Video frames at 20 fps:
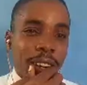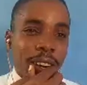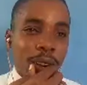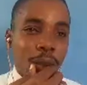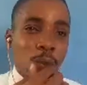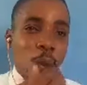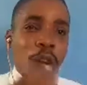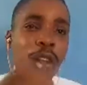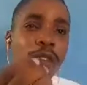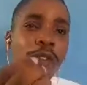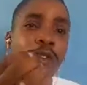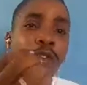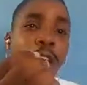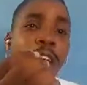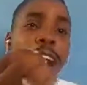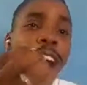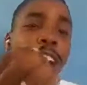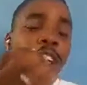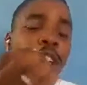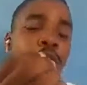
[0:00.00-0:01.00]
What
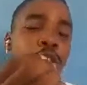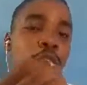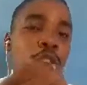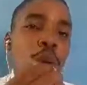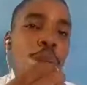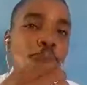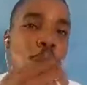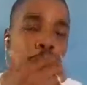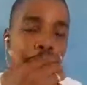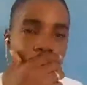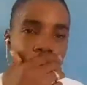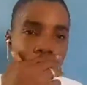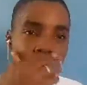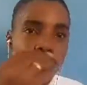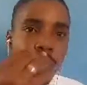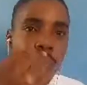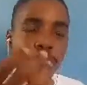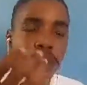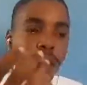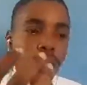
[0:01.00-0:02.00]
value do you possess?
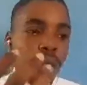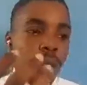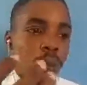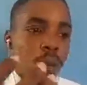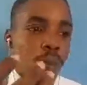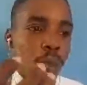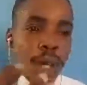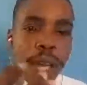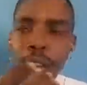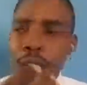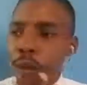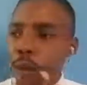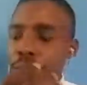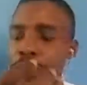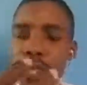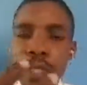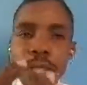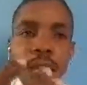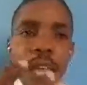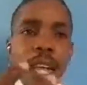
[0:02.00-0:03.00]
What are those
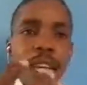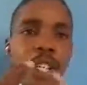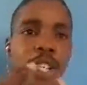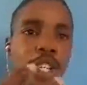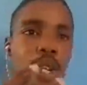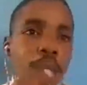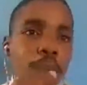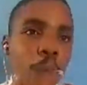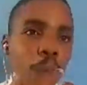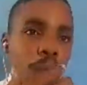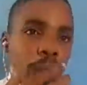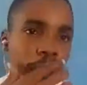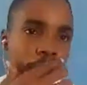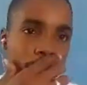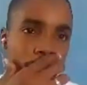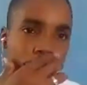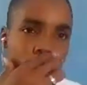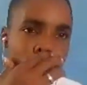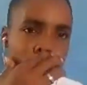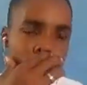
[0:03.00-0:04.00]
things you possess?